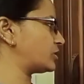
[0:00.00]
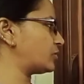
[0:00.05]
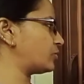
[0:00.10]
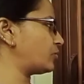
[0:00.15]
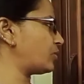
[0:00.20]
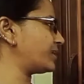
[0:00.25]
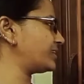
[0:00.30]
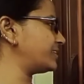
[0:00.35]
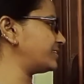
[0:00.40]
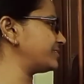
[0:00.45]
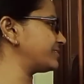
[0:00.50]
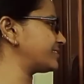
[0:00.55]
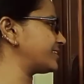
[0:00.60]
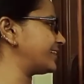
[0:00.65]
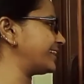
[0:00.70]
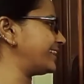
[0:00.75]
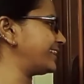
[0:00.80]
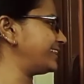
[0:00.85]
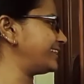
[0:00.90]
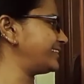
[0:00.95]
What
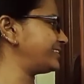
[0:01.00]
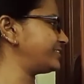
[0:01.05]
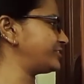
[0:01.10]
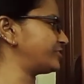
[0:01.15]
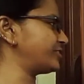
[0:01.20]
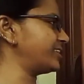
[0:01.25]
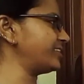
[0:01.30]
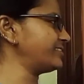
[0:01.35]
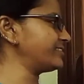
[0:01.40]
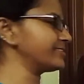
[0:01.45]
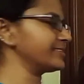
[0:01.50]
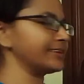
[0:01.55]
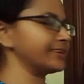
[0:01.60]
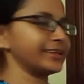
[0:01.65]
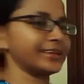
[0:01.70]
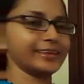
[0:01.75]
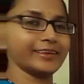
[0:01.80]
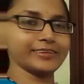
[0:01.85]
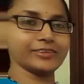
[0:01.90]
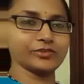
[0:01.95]
is literals,
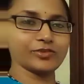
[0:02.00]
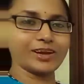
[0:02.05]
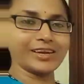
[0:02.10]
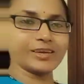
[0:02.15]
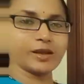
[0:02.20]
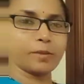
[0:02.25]
literal